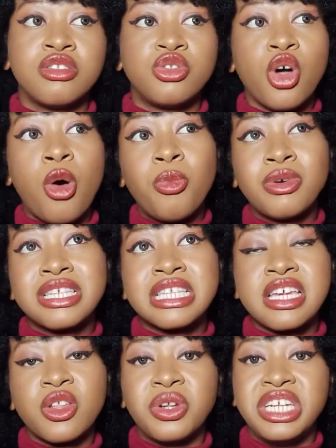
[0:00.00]
don't put it
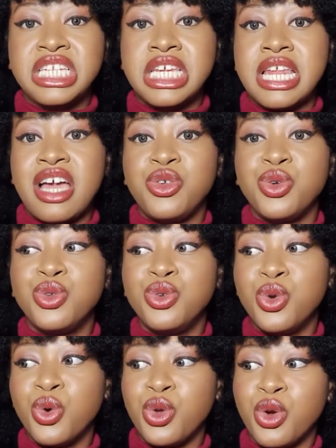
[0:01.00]
in on a day that you
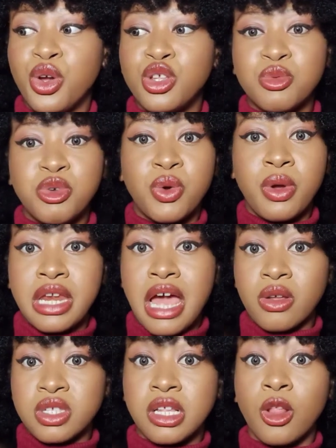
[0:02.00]
know you're going to be going
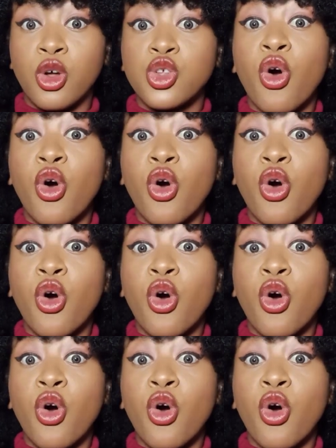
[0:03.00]
out a lot.